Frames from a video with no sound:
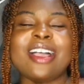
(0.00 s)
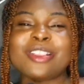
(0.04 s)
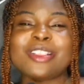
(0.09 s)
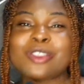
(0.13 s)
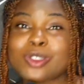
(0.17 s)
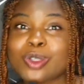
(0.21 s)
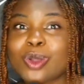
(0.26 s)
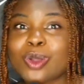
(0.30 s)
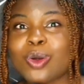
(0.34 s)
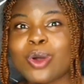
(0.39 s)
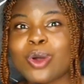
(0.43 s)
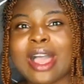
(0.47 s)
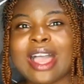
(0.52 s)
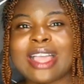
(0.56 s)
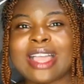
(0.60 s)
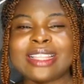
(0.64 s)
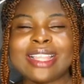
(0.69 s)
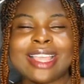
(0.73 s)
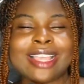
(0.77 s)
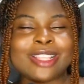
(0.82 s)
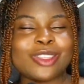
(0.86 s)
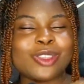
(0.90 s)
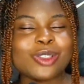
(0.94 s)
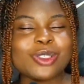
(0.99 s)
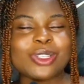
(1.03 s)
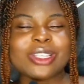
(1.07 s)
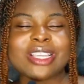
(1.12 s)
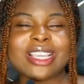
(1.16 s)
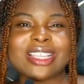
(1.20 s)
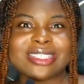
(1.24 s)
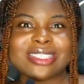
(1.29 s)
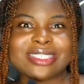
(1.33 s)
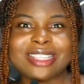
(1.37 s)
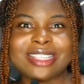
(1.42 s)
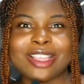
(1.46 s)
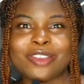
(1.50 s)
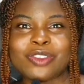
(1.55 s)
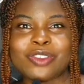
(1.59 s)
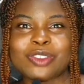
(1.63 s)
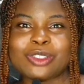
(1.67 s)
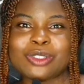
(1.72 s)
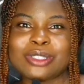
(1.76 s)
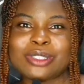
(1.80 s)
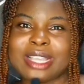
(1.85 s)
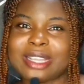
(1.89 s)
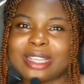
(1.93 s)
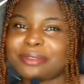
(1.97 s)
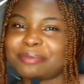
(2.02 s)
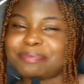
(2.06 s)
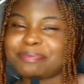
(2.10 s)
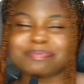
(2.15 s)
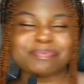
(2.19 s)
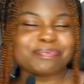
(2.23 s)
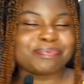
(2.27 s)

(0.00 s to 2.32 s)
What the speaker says: So I told you guys in that video that